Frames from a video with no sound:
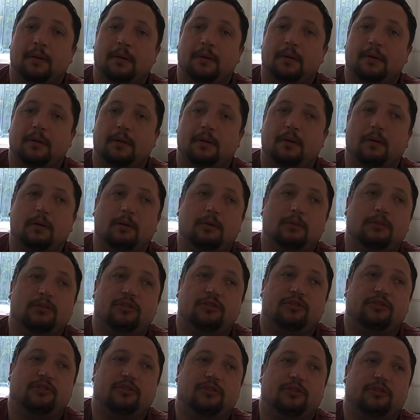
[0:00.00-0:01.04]
They're all
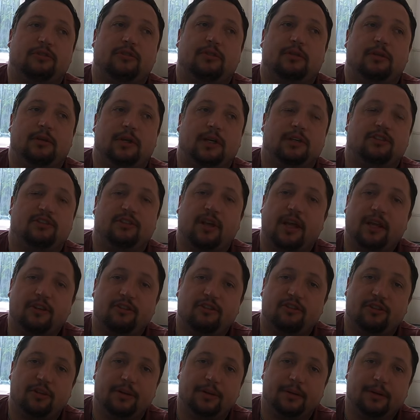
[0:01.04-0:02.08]
just
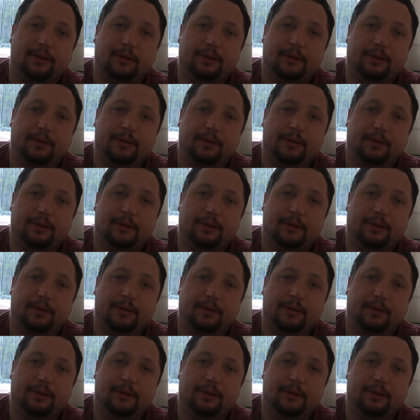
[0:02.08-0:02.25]
extension